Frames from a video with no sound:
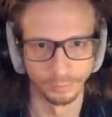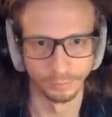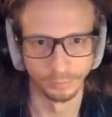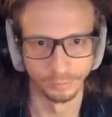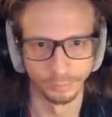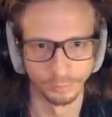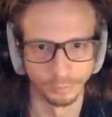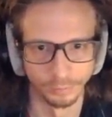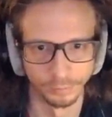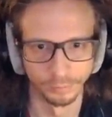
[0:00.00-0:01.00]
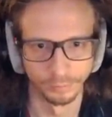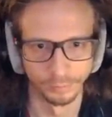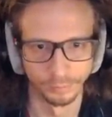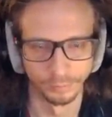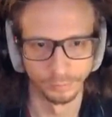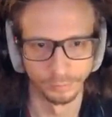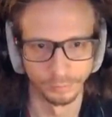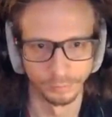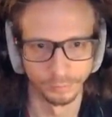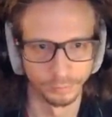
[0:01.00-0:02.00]

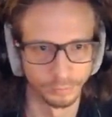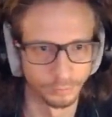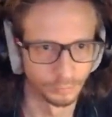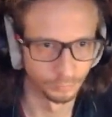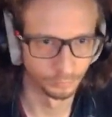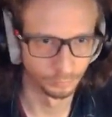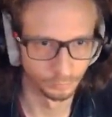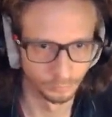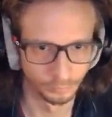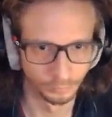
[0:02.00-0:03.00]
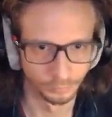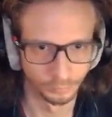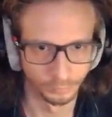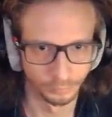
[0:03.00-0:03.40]
Nothing is said.